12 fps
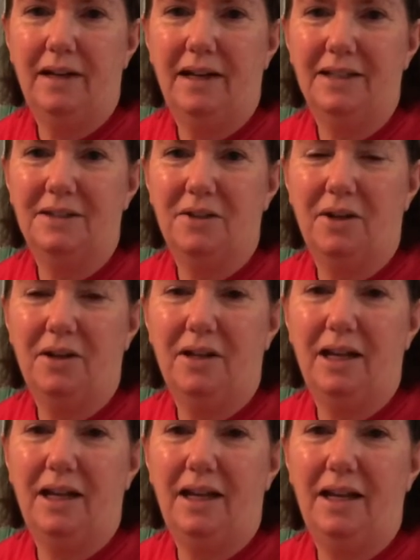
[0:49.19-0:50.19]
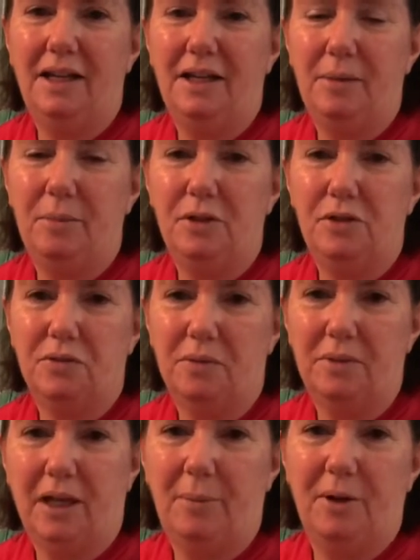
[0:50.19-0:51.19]
I saw an image from
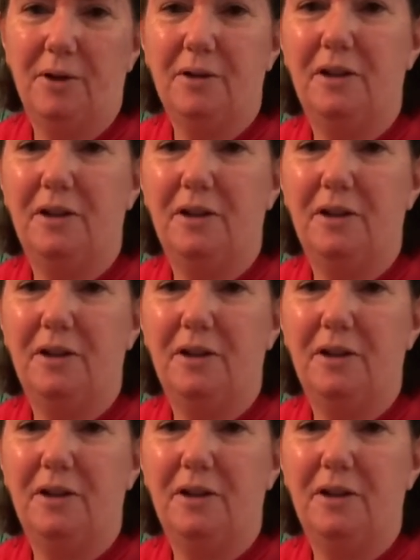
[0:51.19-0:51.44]
Diamond Art